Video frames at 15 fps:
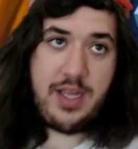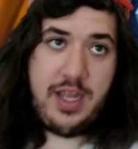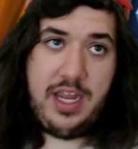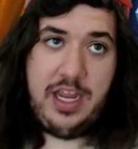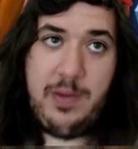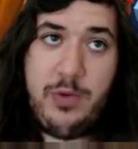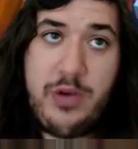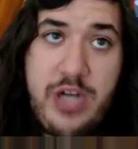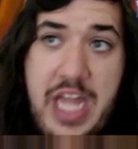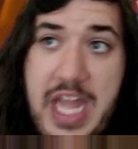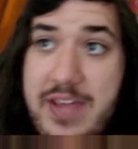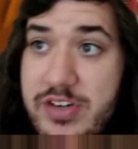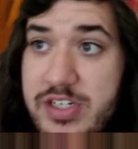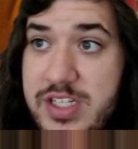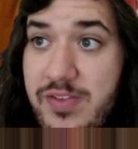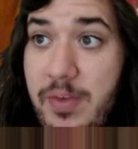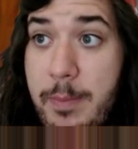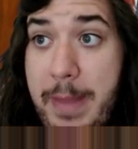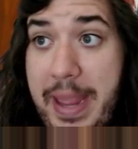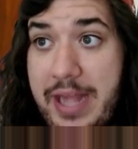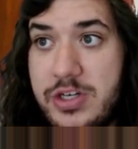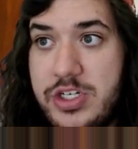And we're going to have ourselves a
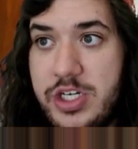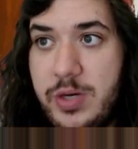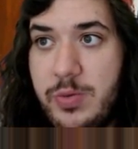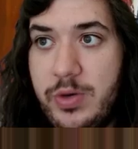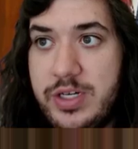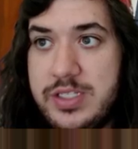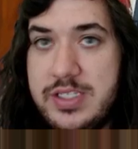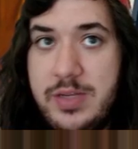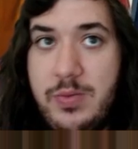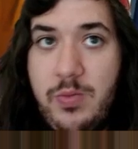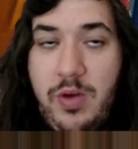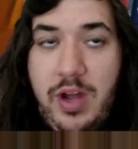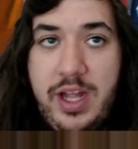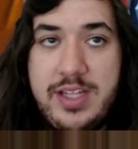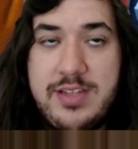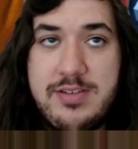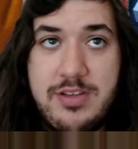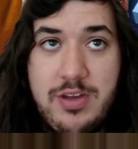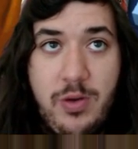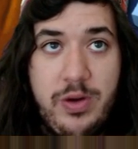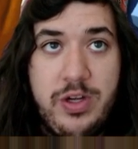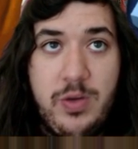match here. We're going to see what's
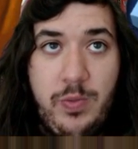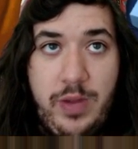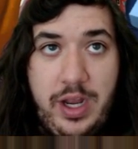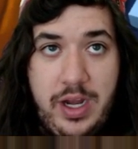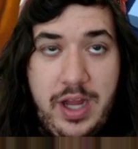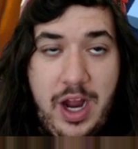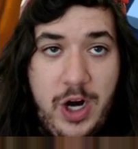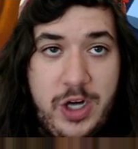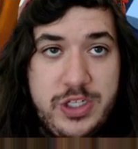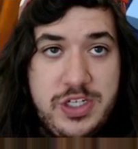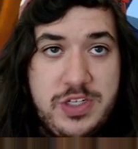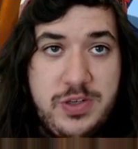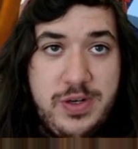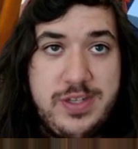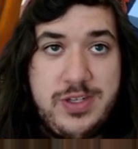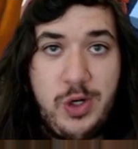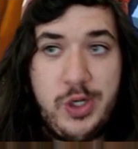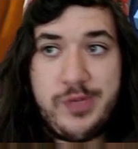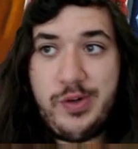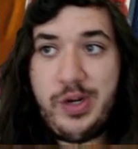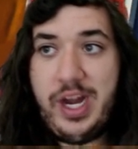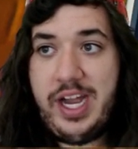going to win. Archie's
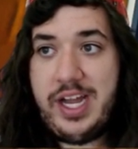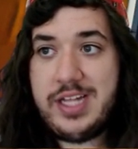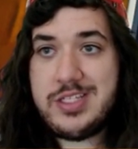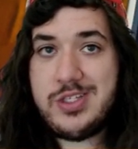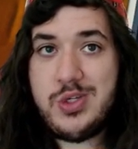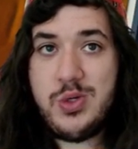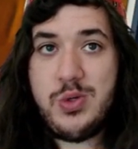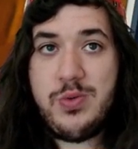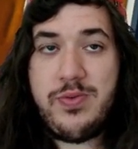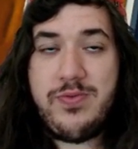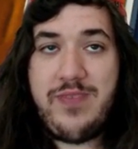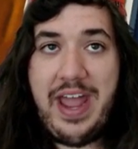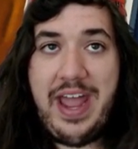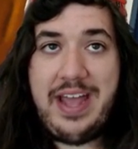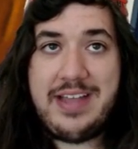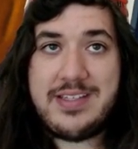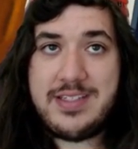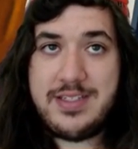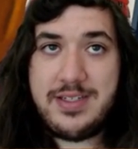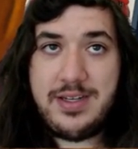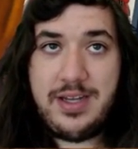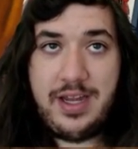or Volcania. 2
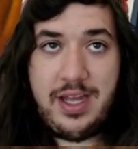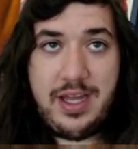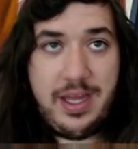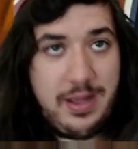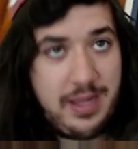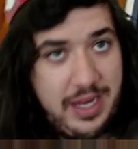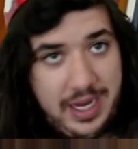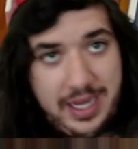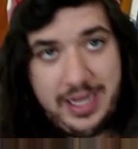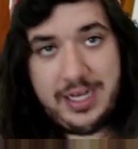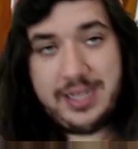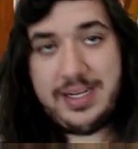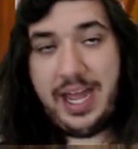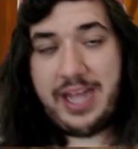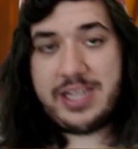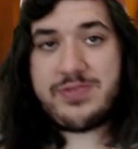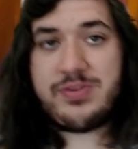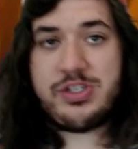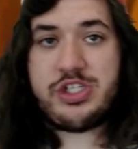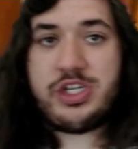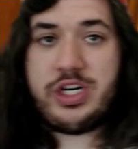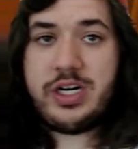fast hitting decks for
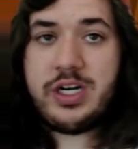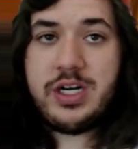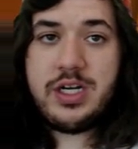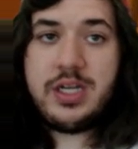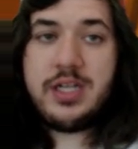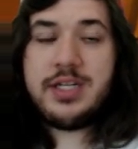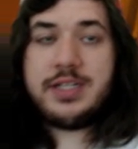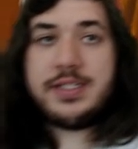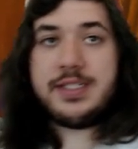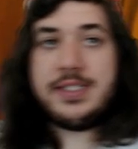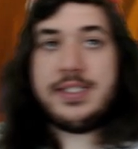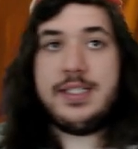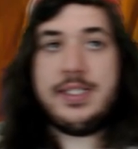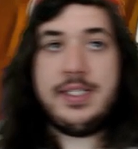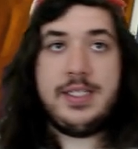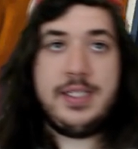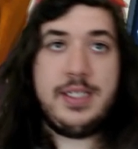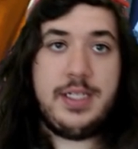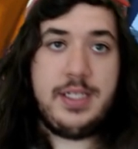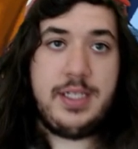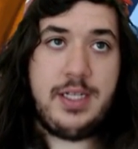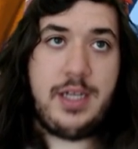sure.
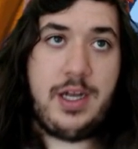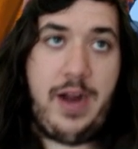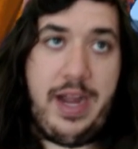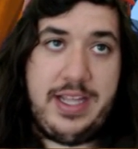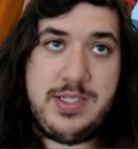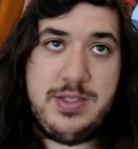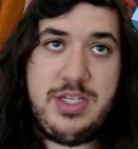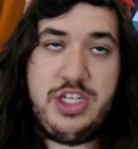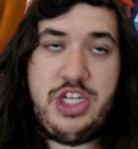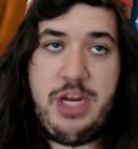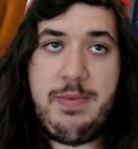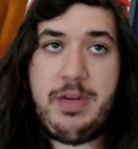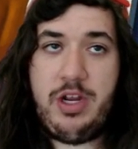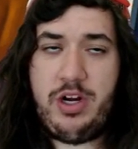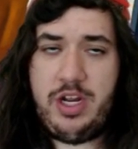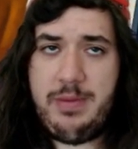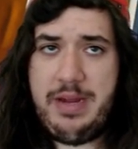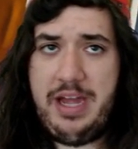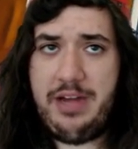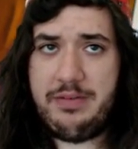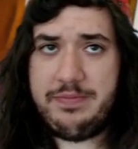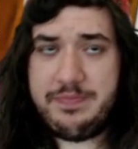Alright, so see Shaymin going to come
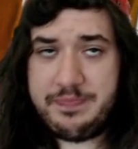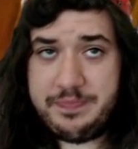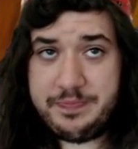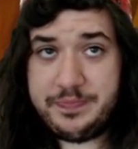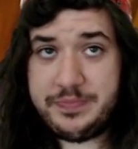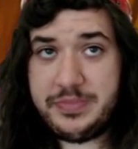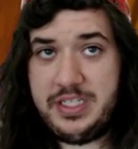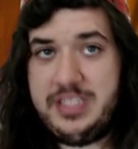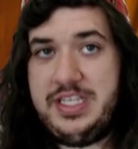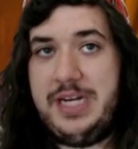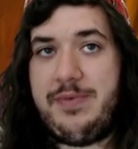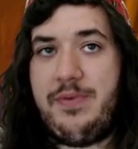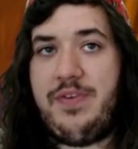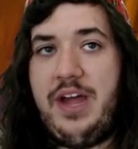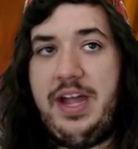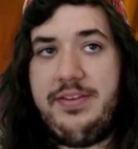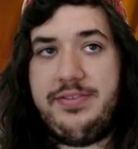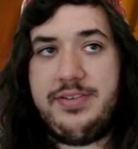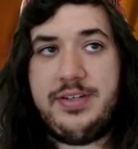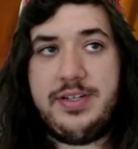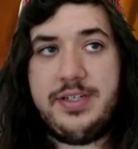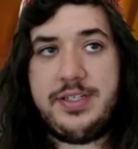down. Set it for
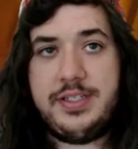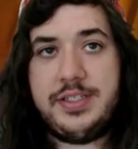5.